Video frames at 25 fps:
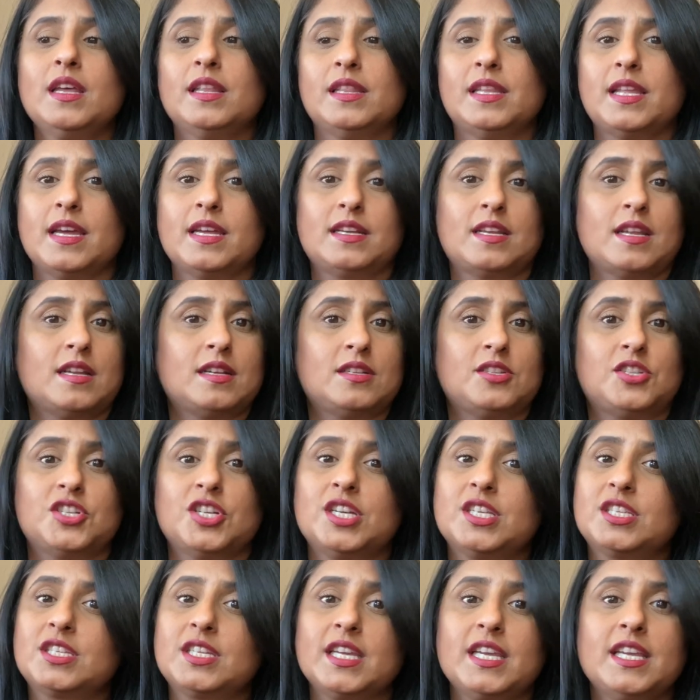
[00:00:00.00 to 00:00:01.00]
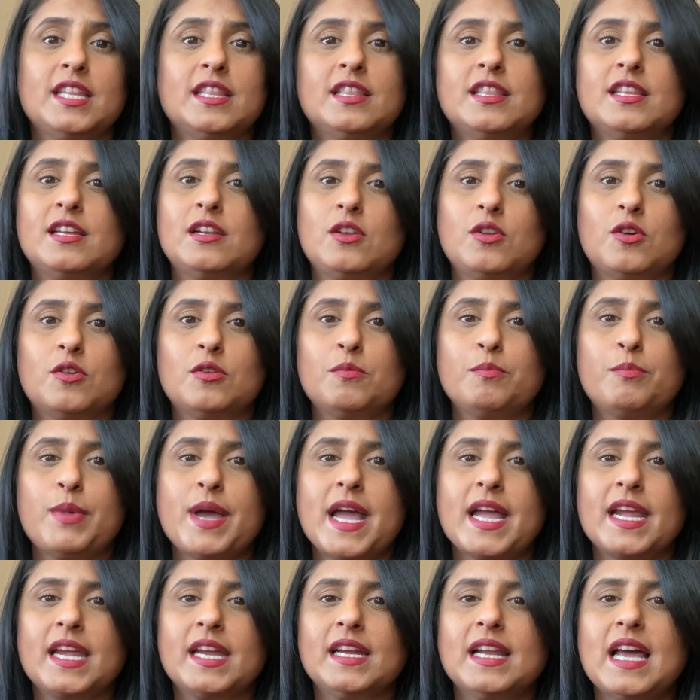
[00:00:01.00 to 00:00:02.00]
that are just in the loan
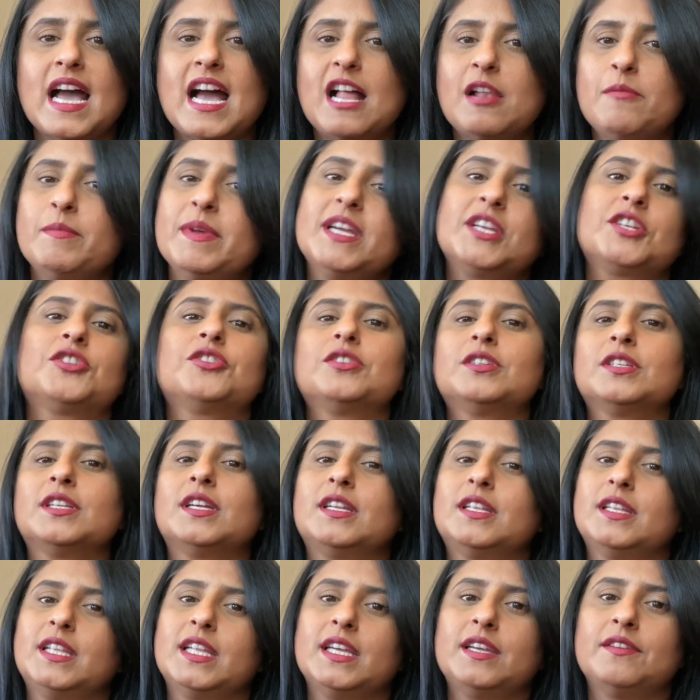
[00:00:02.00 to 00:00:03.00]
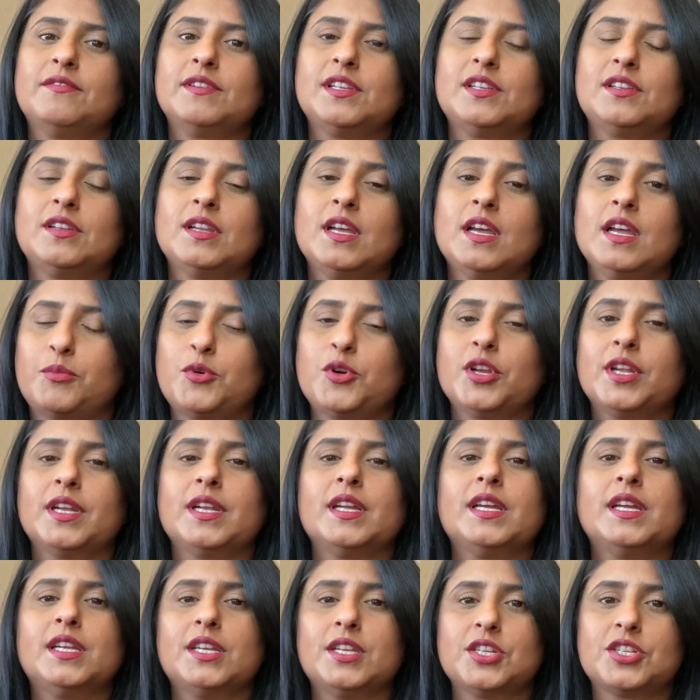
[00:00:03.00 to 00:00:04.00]
packet, I'll make sure that they will put an
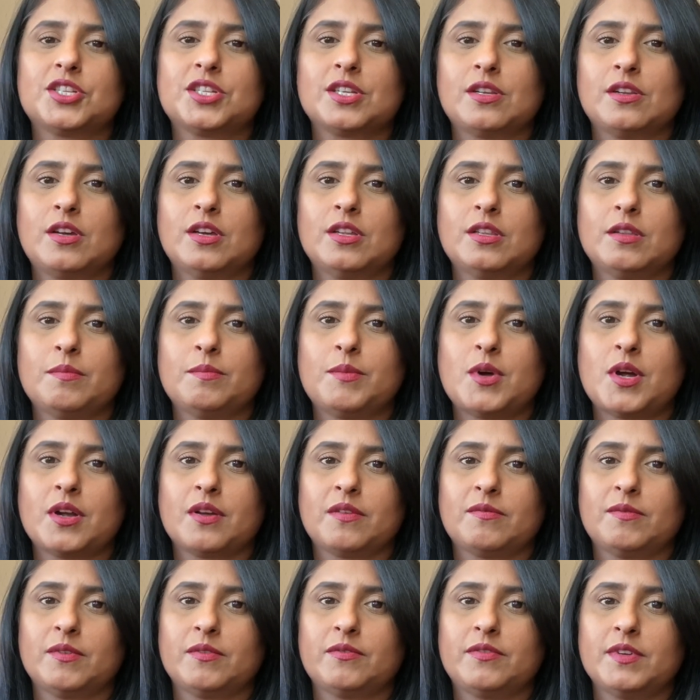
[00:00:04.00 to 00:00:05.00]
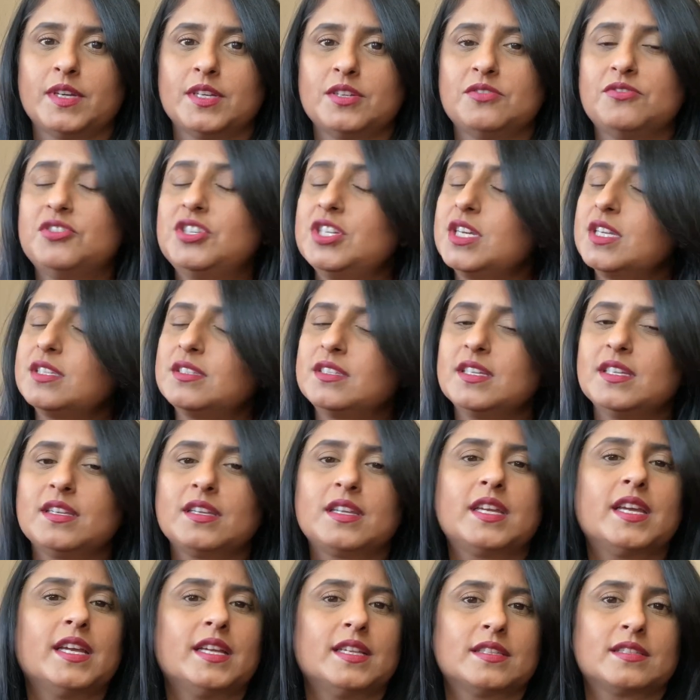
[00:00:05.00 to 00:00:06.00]
initial on the bottom of it, just in
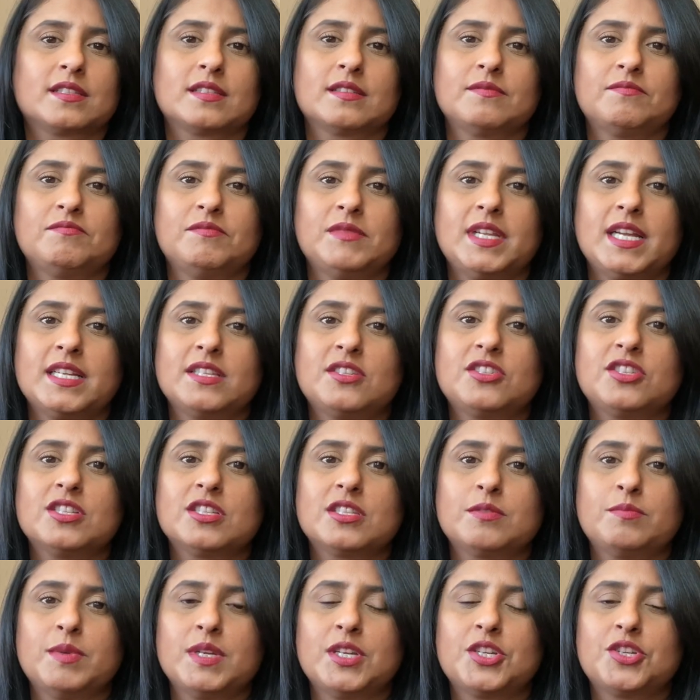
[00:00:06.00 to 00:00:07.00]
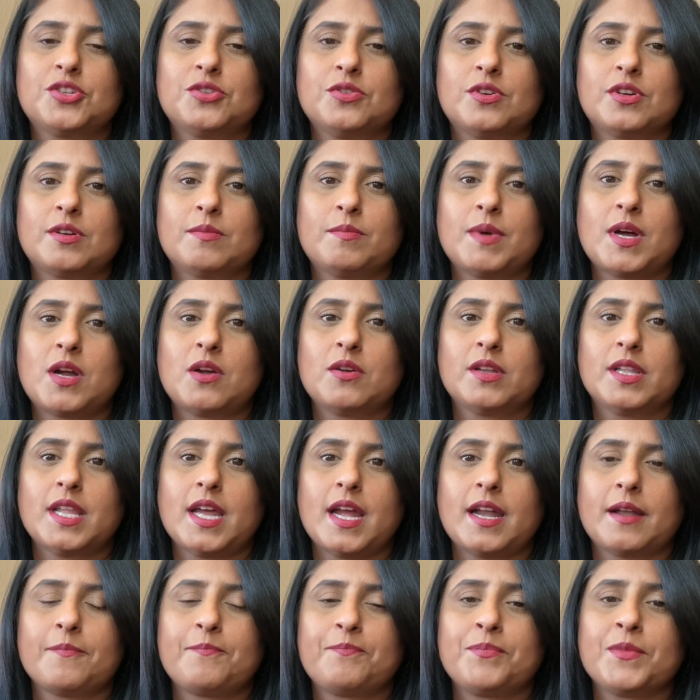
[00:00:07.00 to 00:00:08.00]
case. Let's just be sure about
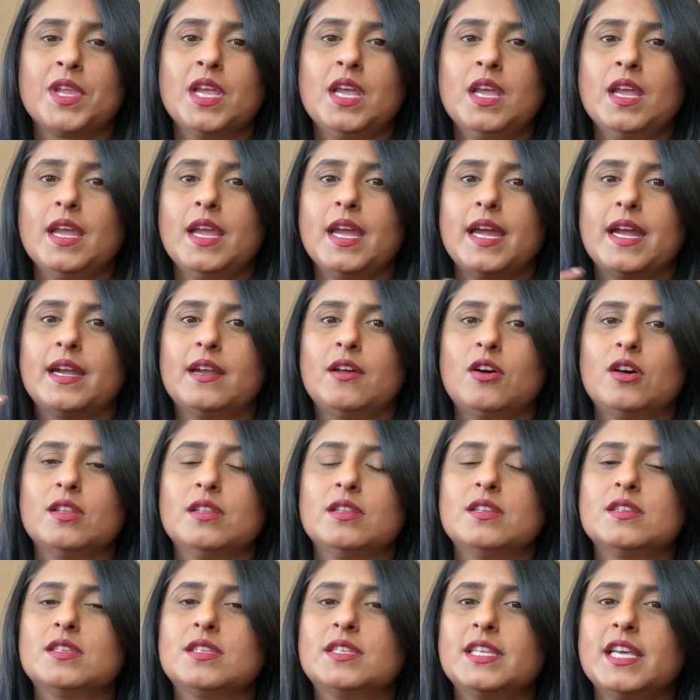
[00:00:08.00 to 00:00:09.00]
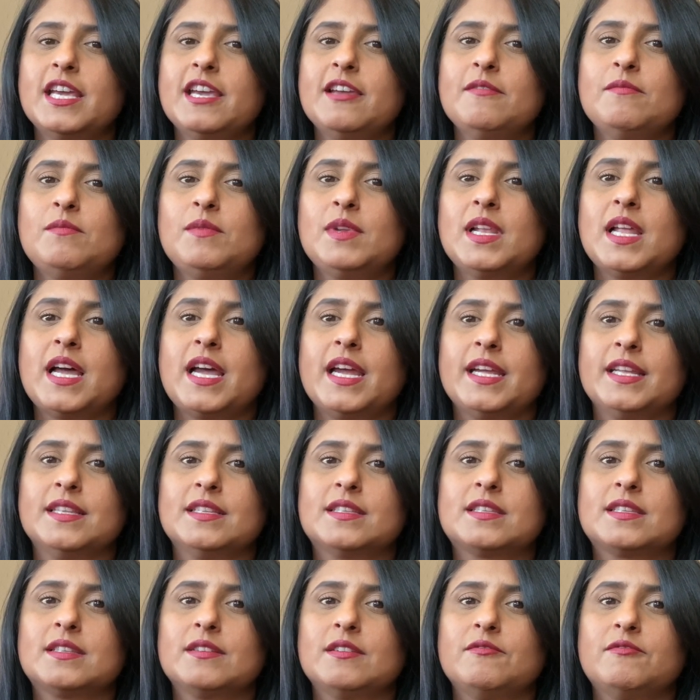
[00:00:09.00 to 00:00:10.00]
that. And on the same
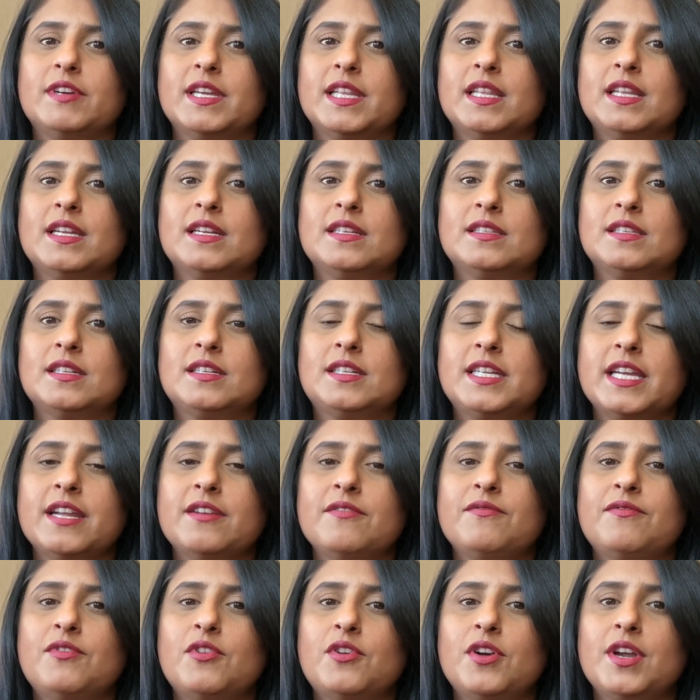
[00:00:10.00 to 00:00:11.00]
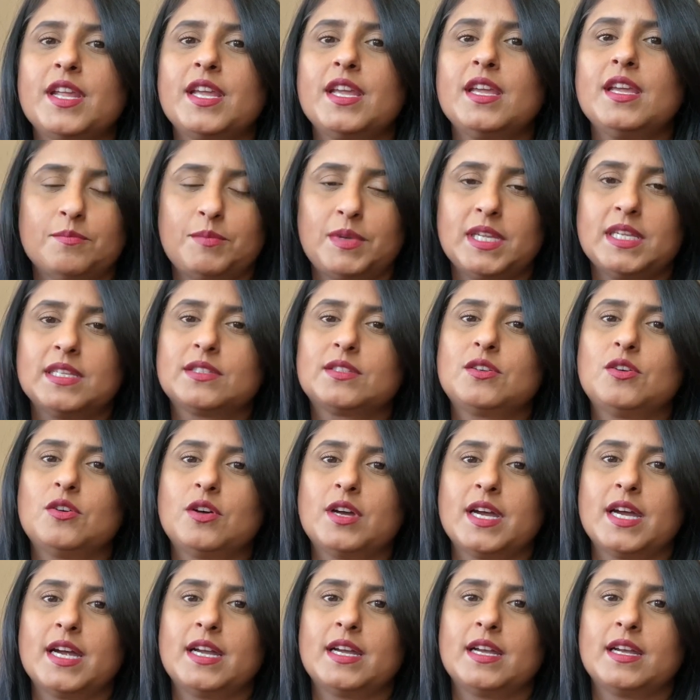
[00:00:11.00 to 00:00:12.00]
lines, when there is a 1040, please go
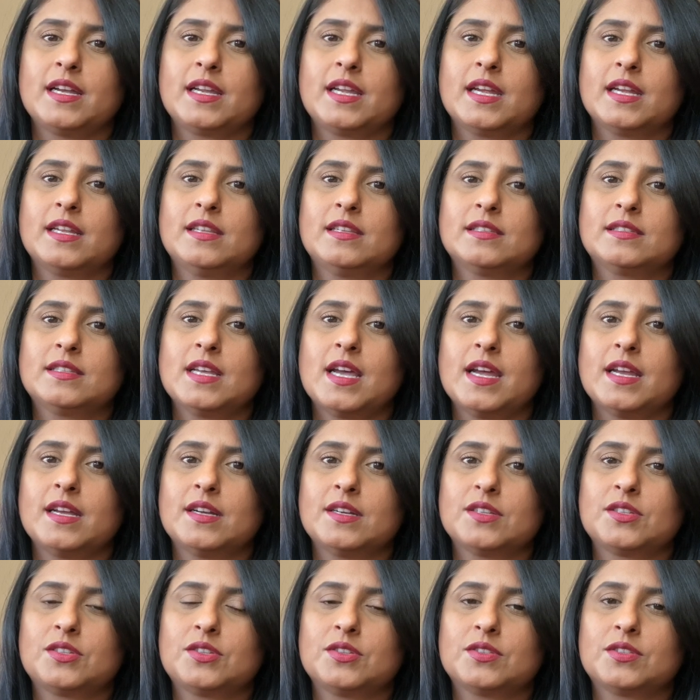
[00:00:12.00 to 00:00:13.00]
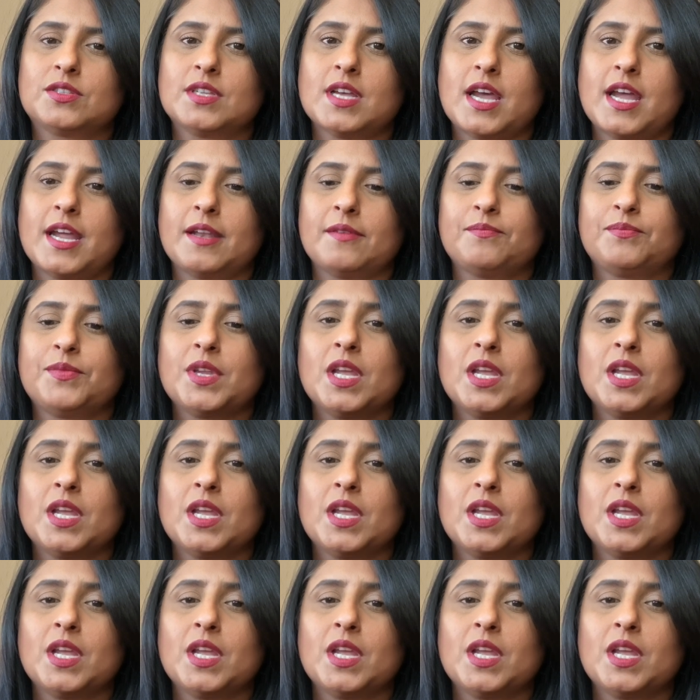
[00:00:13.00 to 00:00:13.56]
ahead and get the signers to sign.